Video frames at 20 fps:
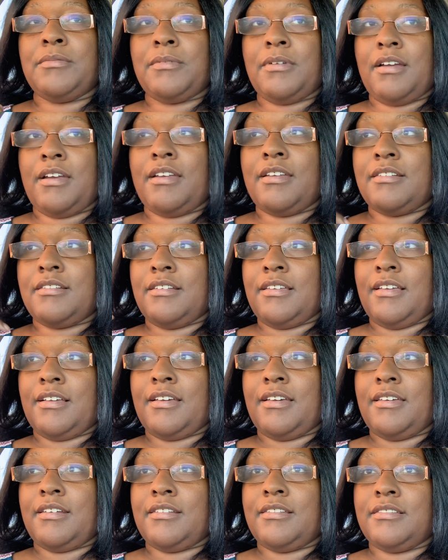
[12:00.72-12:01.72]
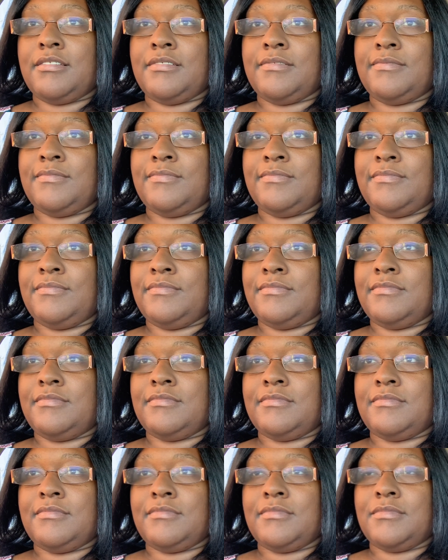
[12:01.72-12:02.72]
right. I gotta
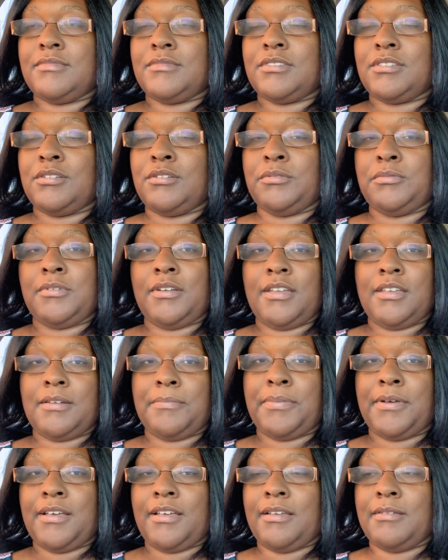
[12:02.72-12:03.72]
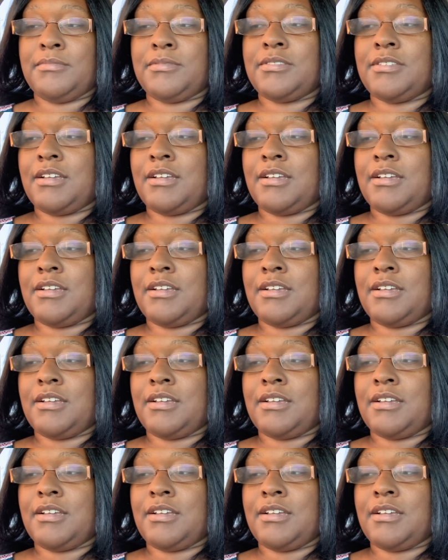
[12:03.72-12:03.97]
do away the pops.